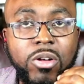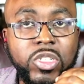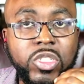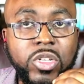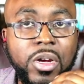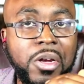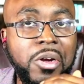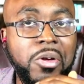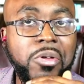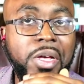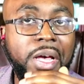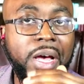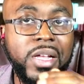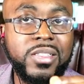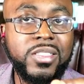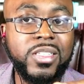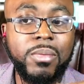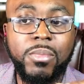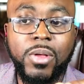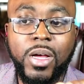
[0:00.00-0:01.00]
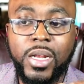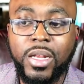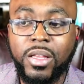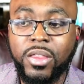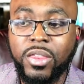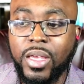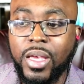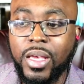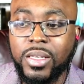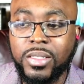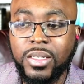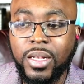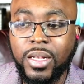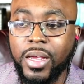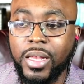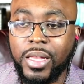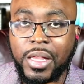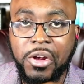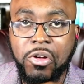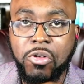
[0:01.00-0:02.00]
starting to look at some other things
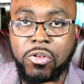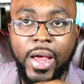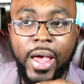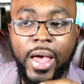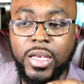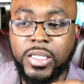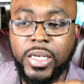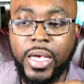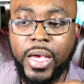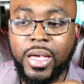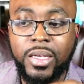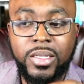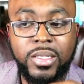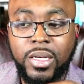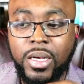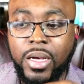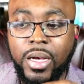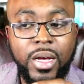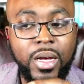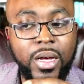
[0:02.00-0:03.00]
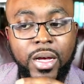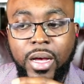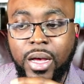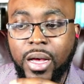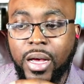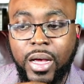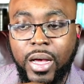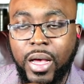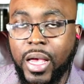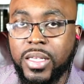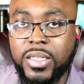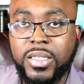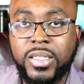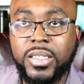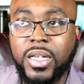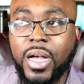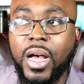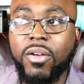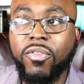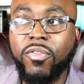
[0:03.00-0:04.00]
like Little Nas X and
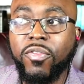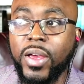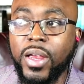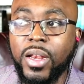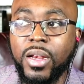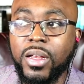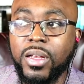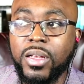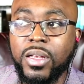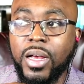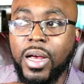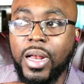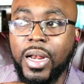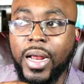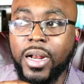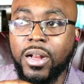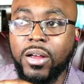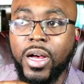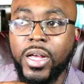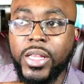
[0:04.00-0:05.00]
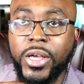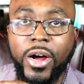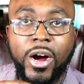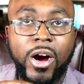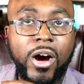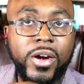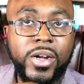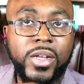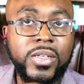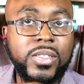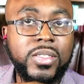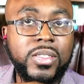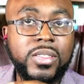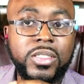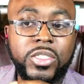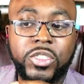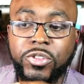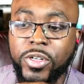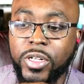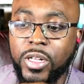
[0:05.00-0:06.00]
stuff and a lot of other artists,
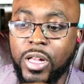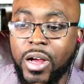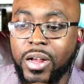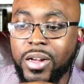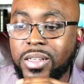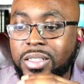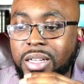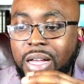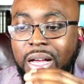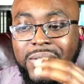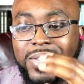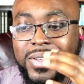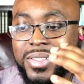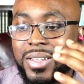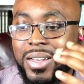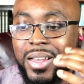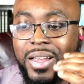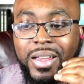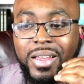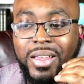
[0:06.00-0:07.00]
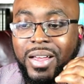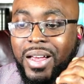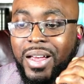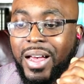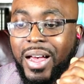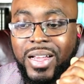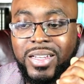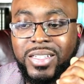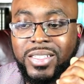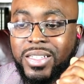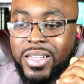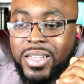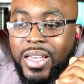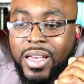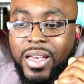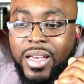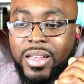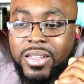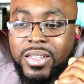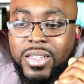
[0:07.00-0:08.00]
drill artists. I was like, I just
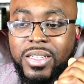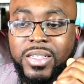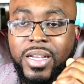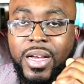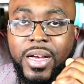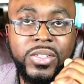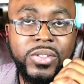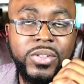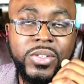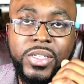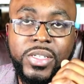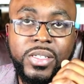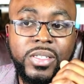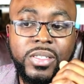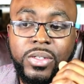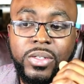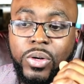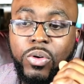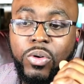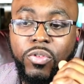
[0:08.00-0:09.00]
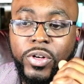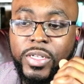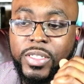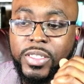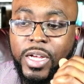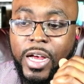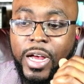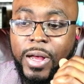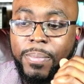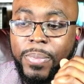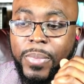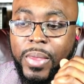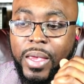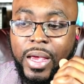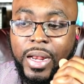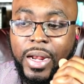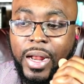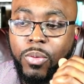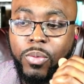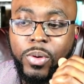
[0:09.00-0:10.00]
can't. These guys are just over the top
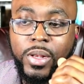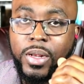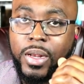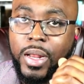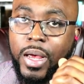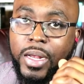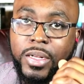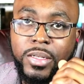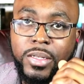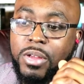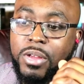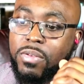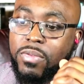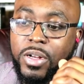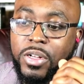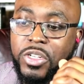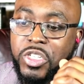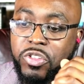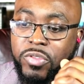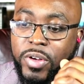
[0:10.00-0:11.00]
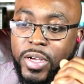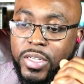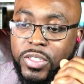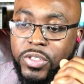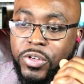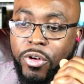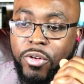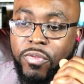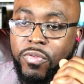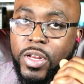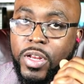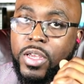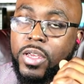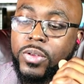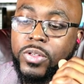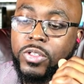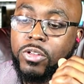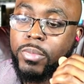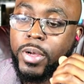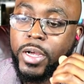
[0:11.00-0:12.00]
and I will not even address their
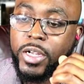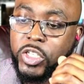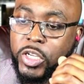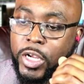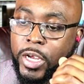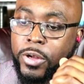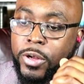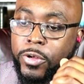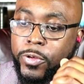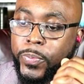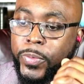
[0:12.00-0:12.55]
videos on my channel.